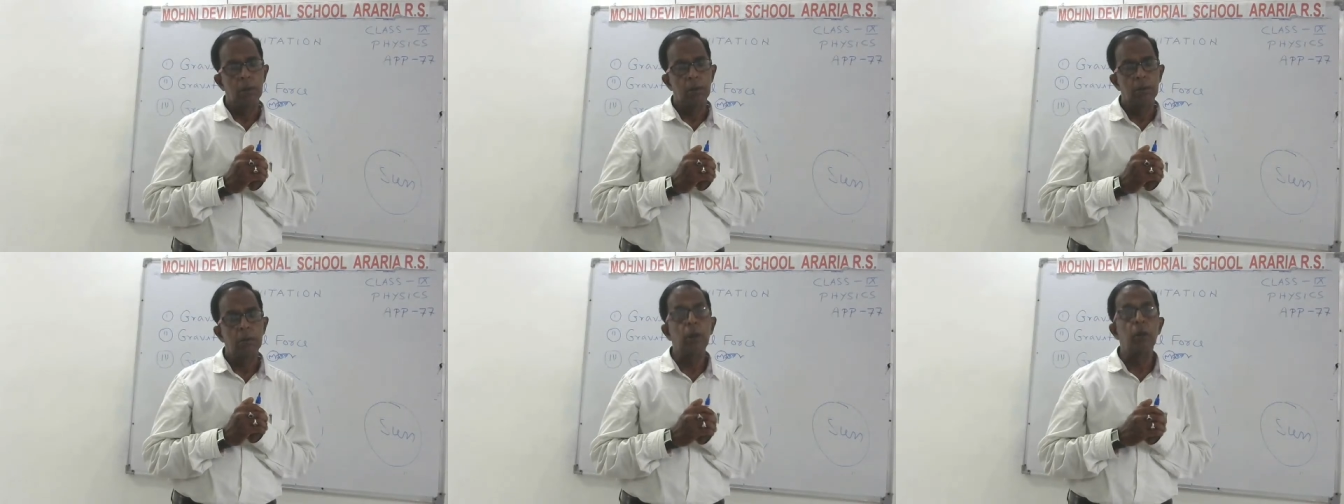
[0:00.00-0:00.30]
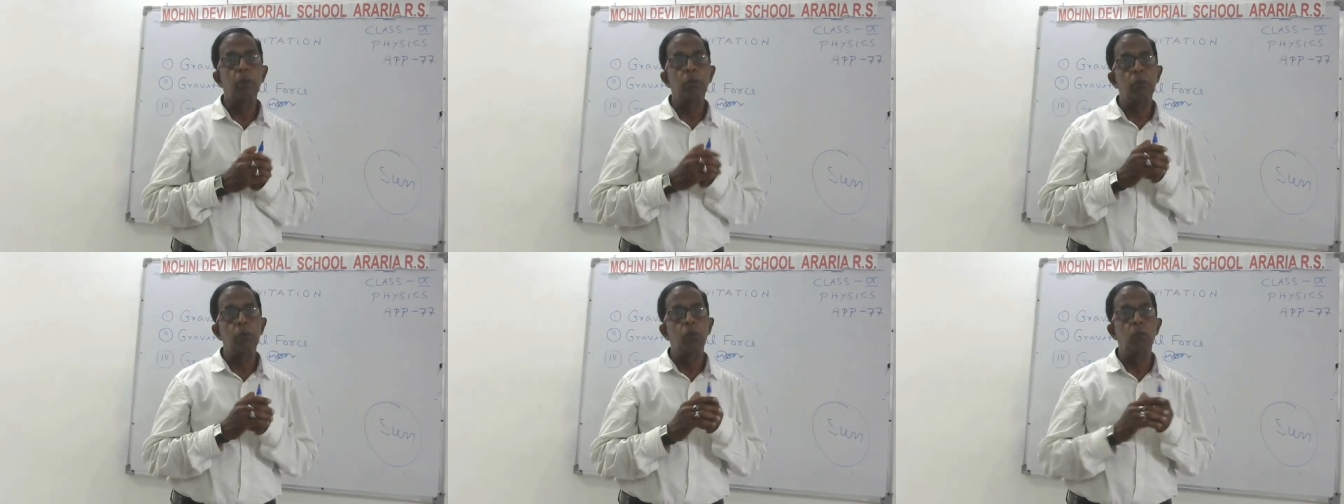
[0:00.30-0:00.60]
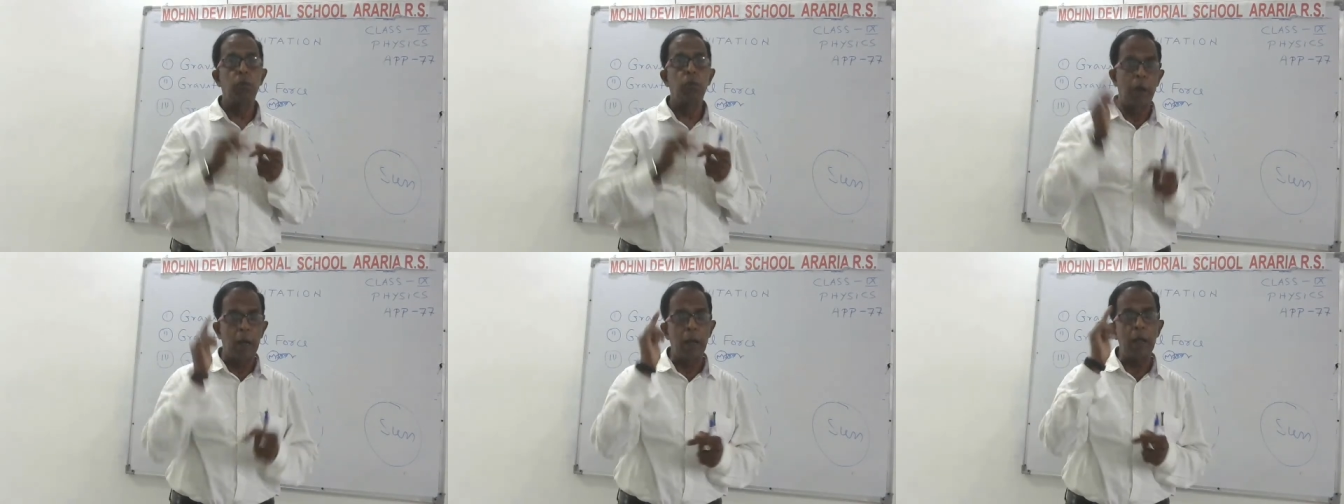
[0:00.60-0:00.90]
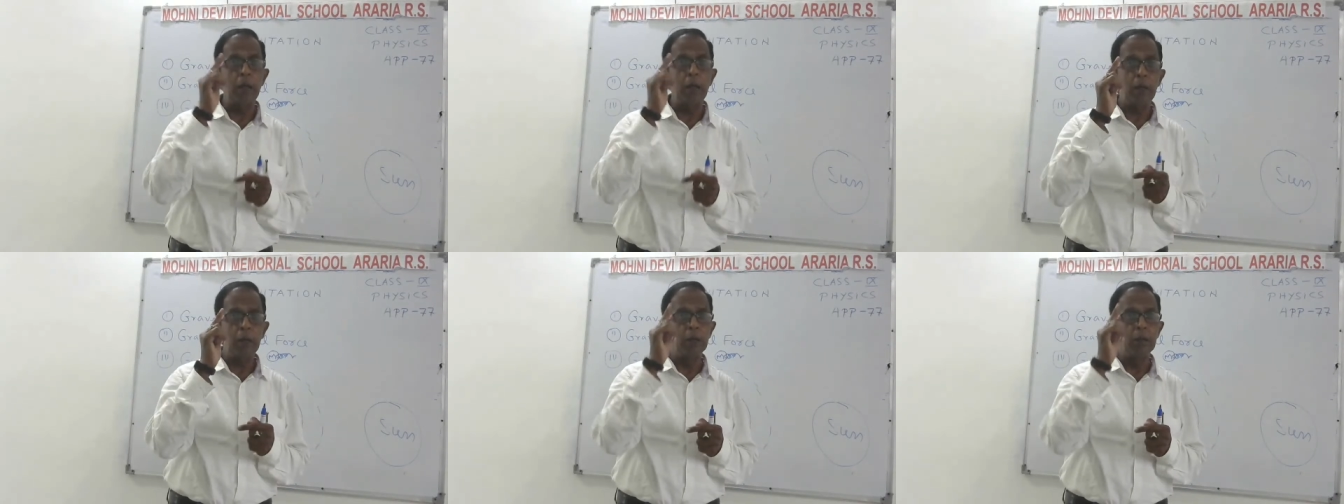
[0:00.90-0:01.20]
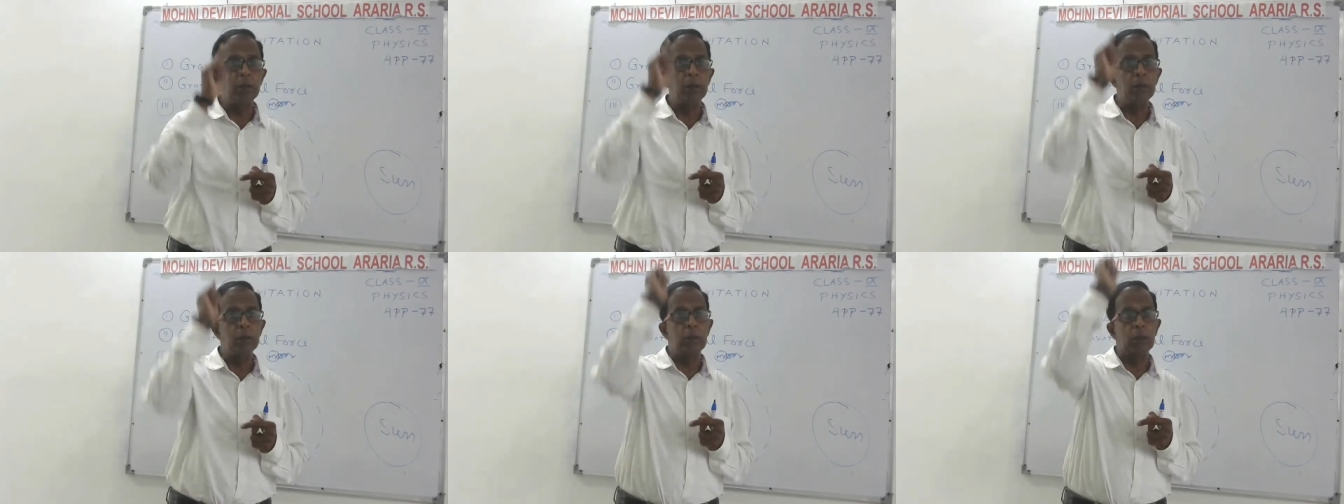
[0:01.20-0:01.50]
then why
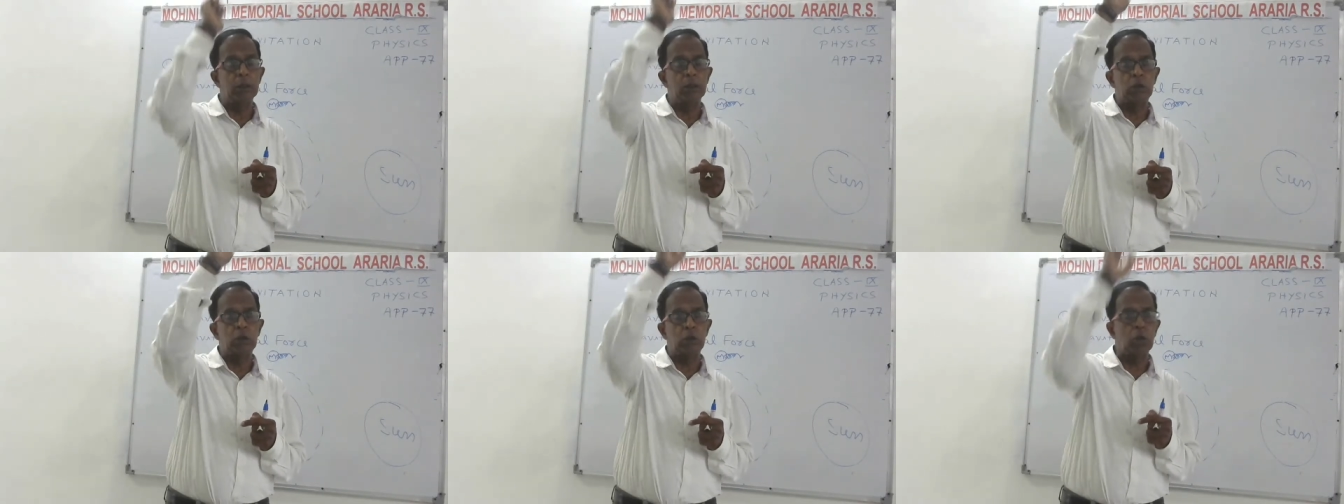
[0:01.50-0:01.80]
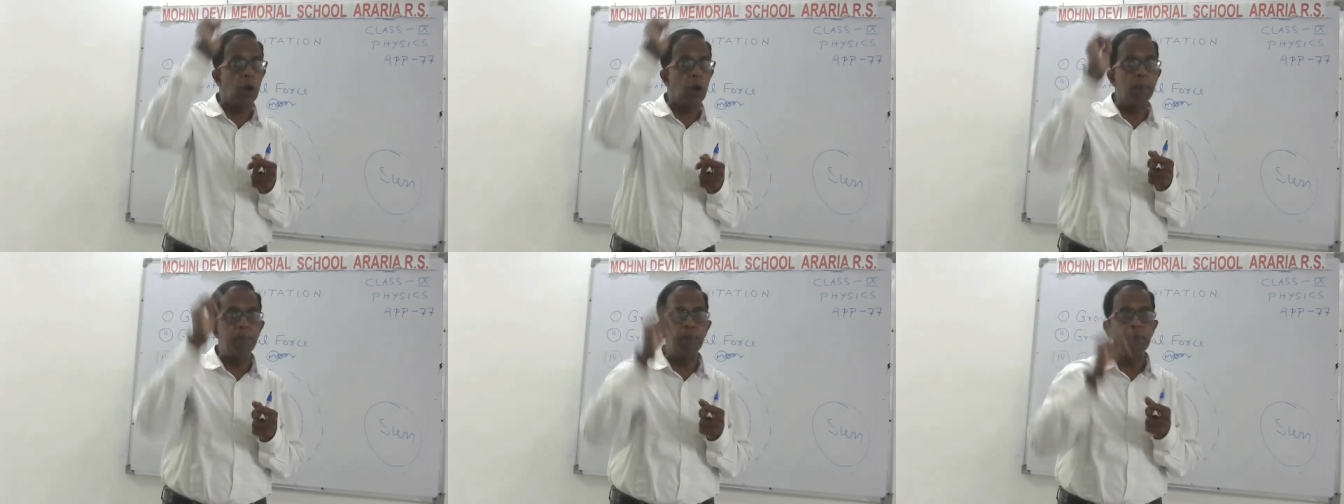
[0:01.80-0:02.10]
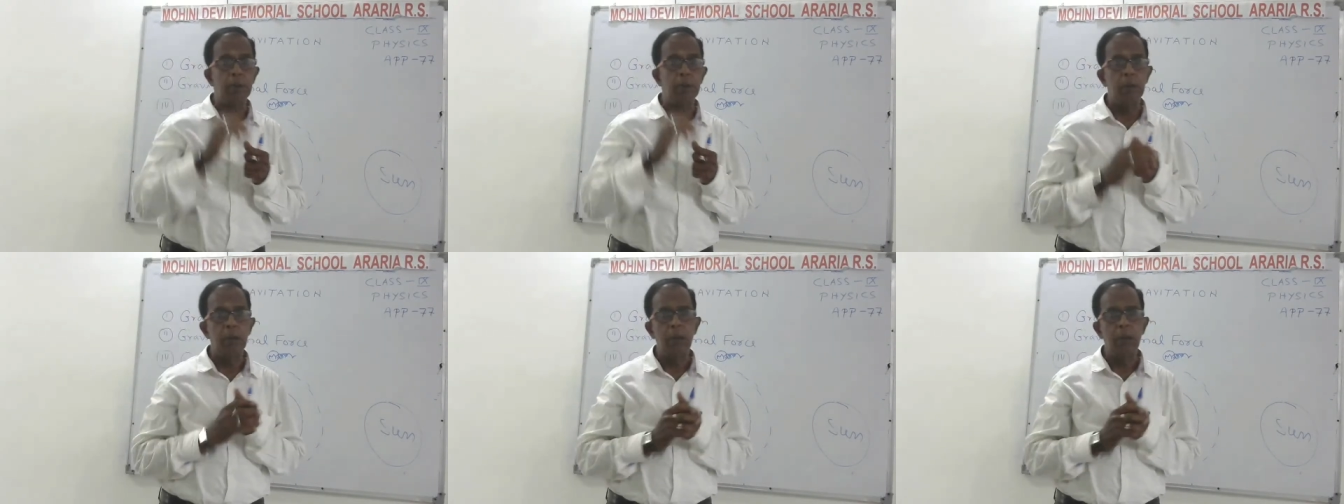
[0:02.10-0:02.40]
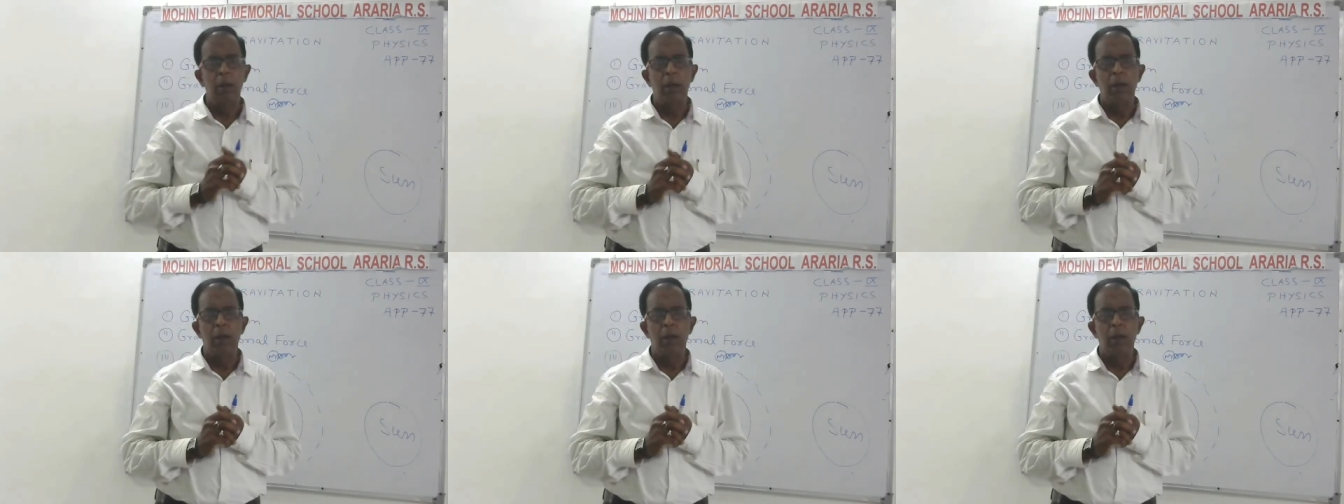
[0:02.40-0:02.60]
it is stopped?